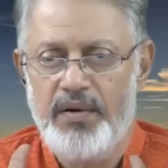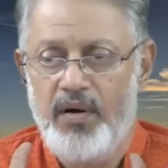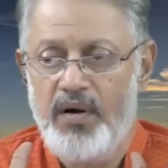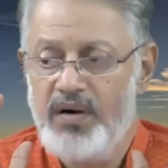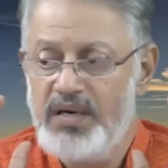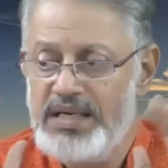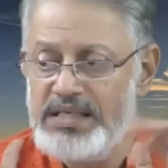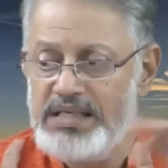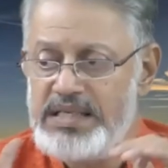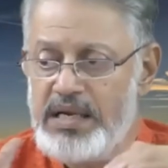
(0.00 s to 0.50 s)

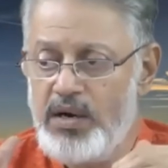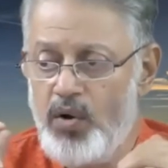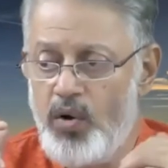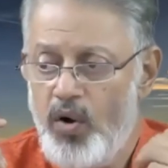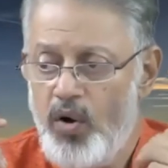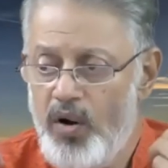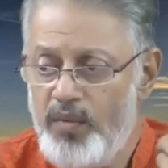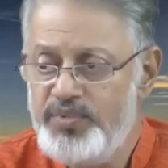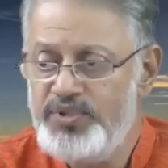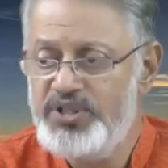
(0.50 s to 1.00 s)
not as an
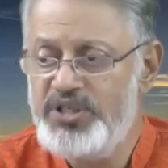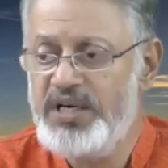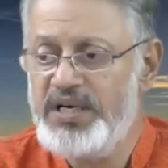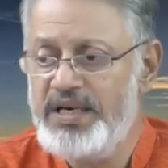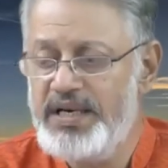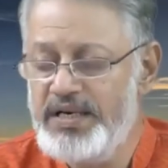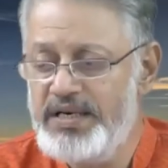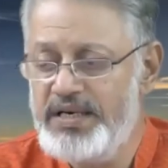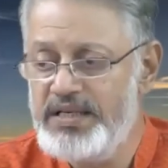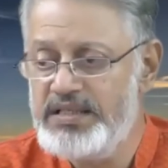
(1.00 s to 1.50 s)

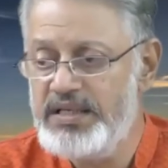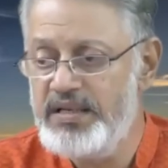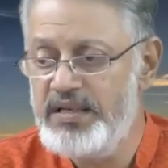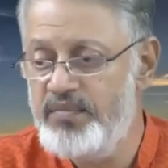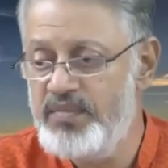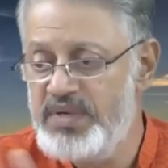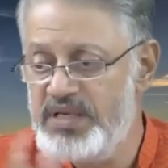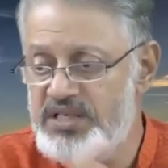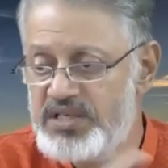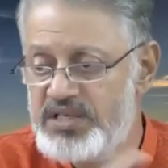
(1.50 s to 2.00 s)
object, it is
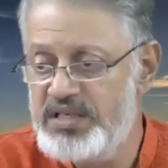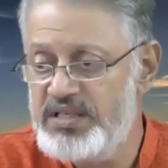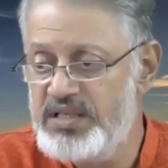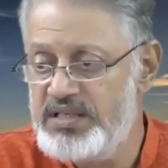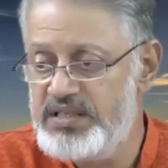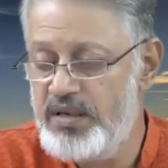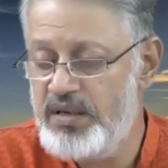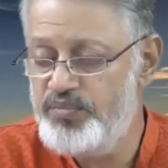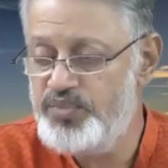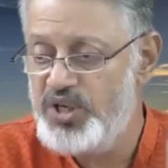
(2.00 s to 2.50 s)
immersed in
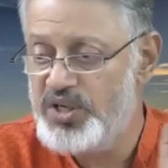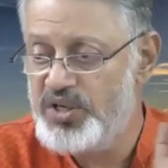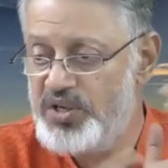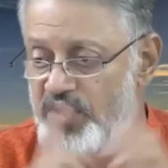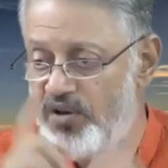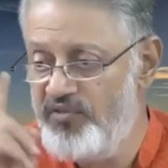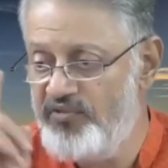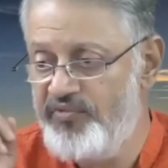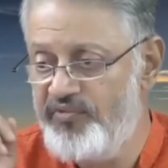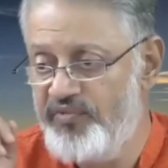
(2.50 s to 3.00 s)
the
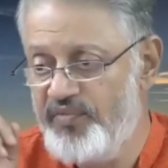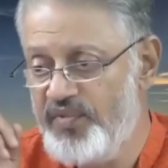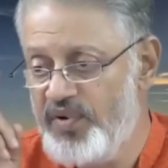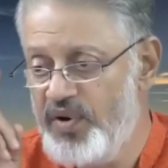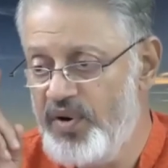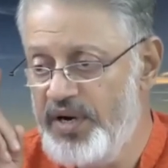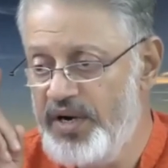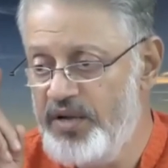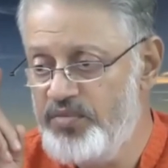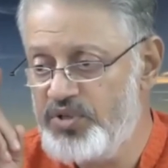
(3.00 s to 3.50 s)
subject of
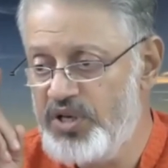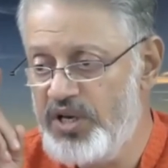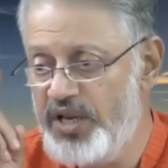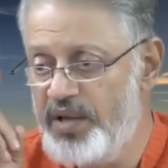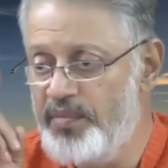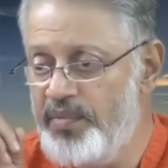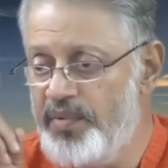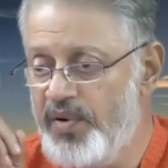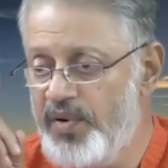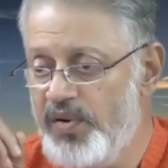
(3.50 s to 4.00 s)
deep
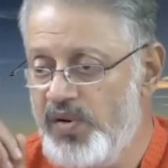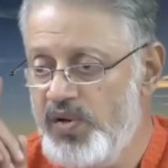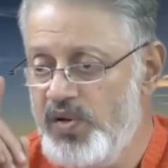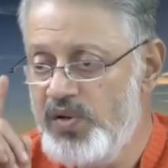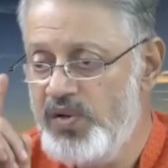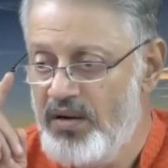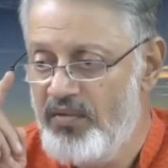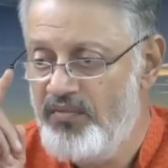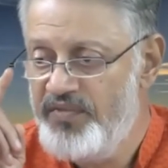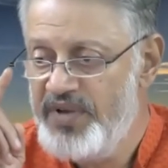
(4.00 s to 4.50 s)
sleep.
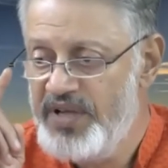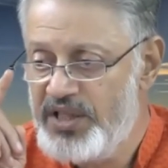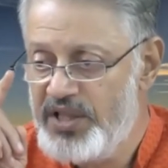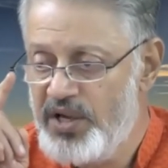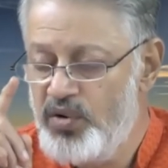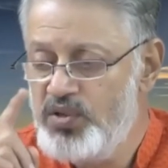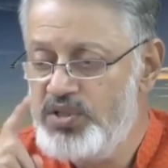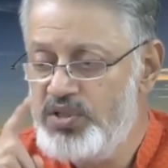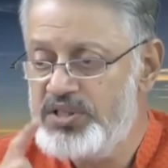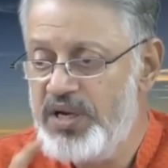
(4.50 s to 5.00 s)

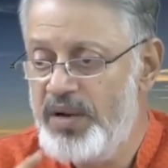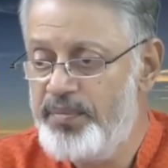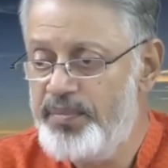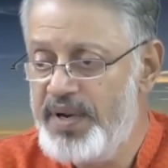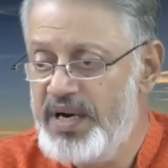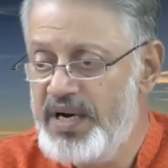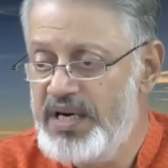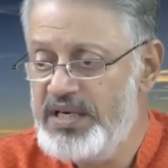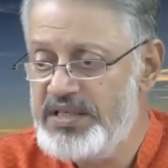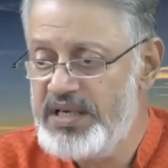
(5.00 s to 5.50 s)
Without
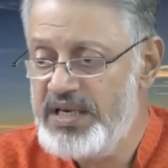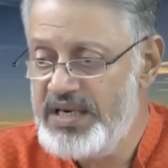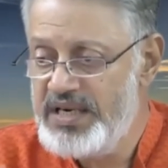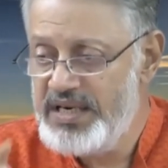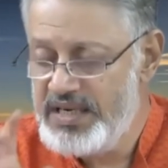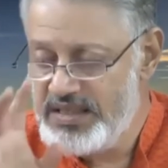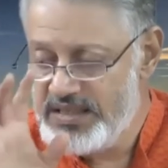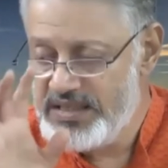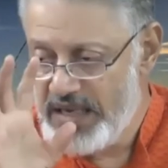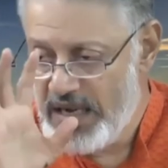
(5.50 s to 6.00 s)
separation,
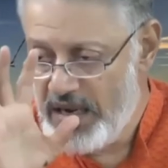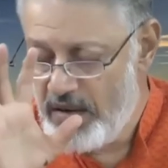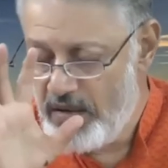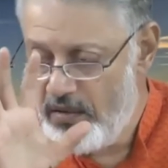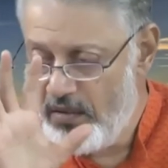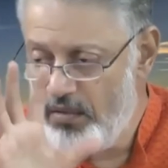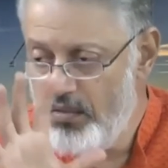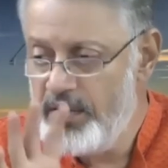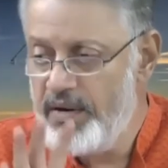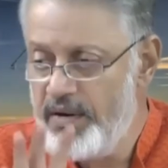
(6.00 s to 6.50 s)
it is
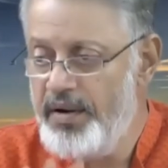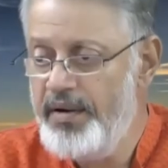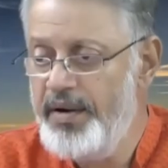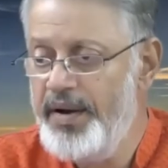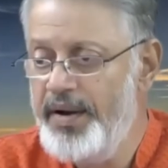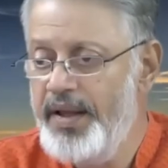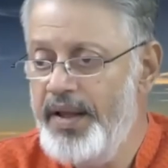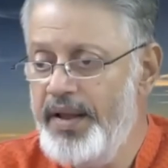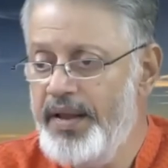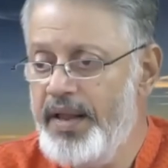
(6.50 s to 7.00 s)

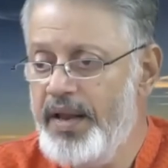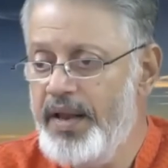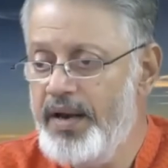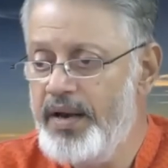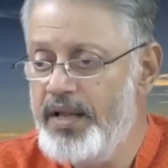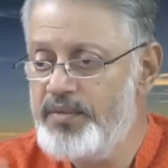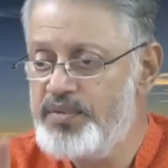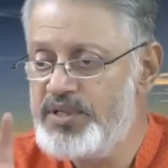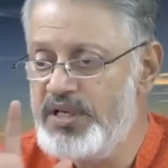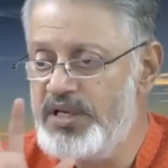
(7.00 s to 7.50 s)
already in
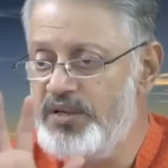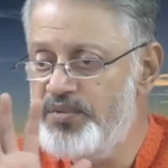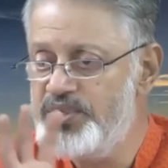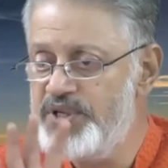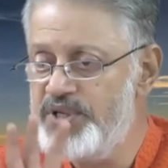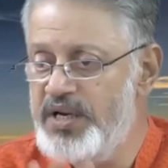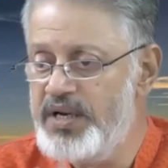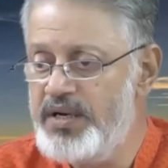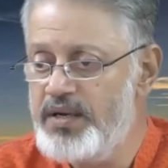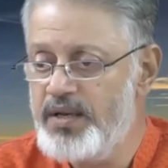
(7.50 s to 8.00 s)
deep sleep
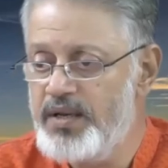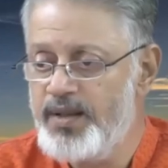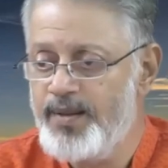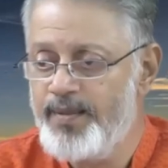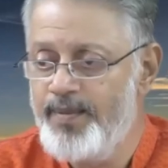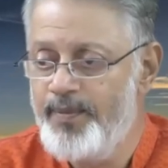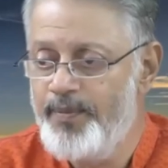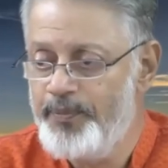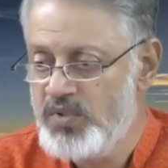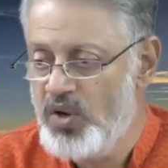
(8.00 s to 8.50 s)
state.
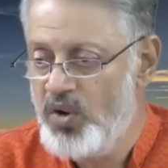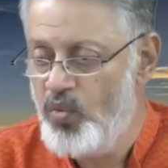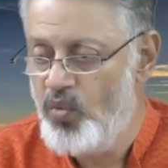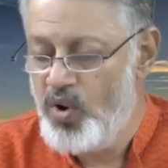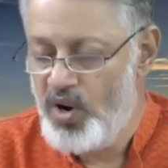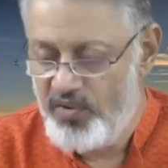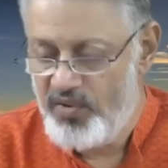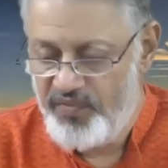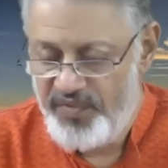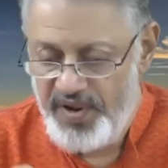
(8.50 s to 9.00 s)

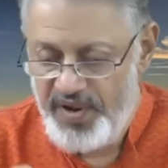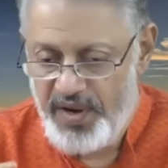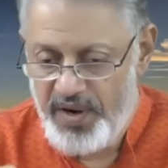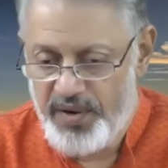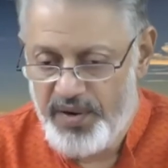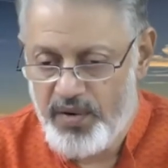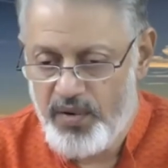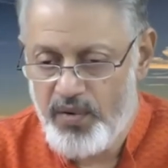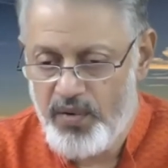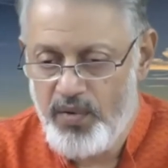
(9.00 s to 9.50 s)
What we
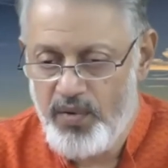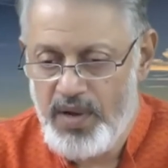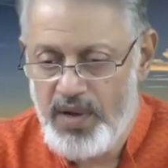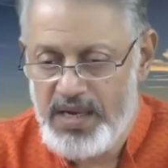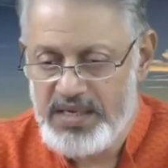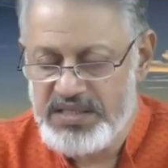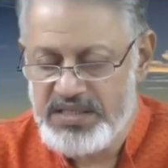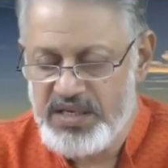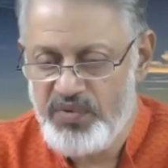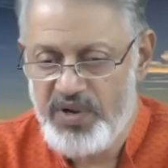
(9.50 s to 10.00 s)
undergo
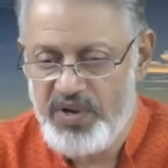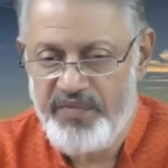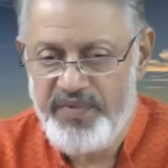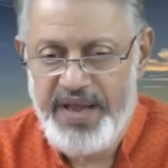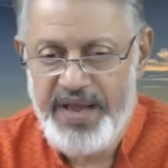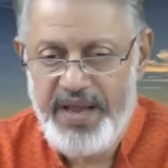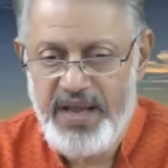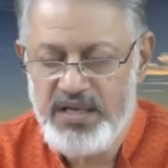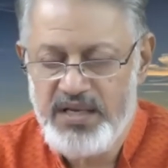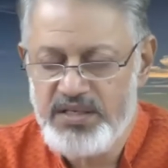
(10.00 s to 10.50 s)
as our
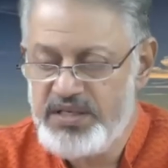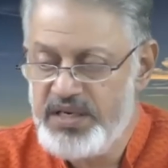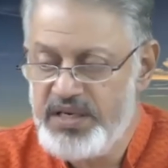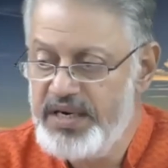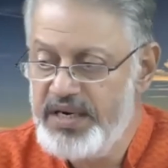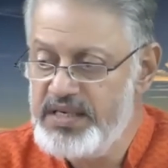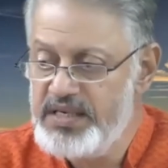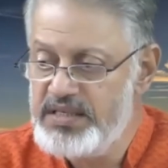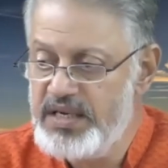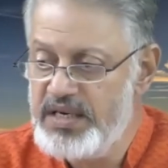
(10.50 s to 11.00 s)
waking
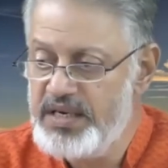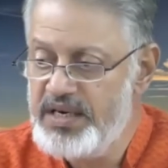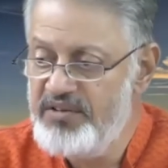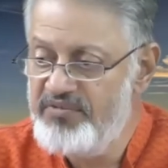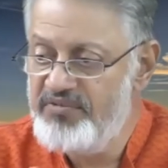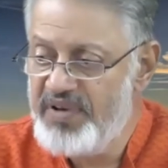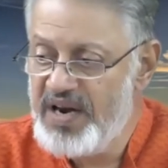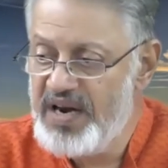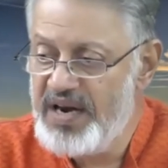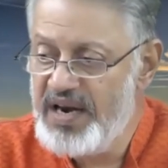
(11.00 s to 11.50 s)
state is a
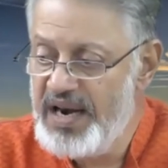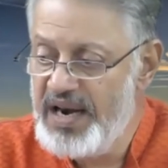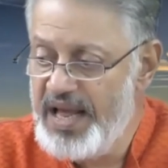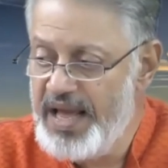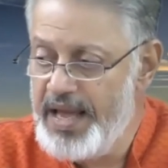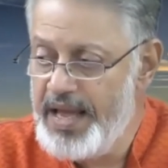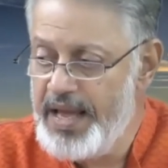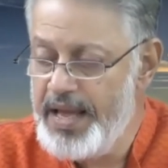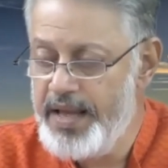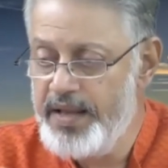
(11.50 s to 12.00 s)
different
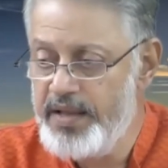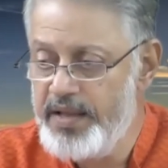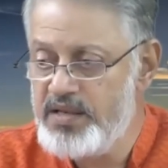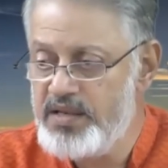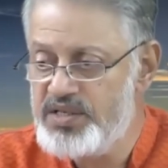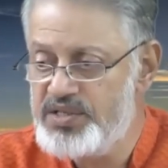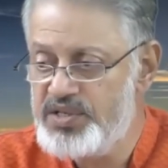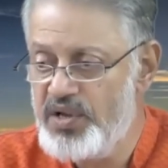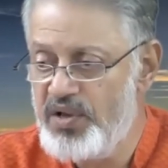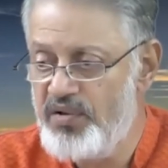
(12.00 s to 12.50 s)

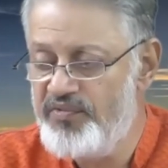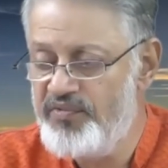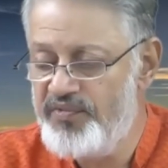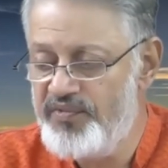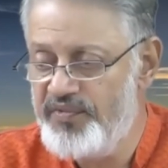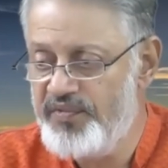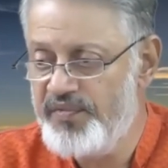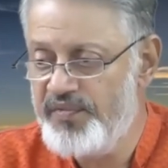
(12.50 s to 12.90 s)
layers of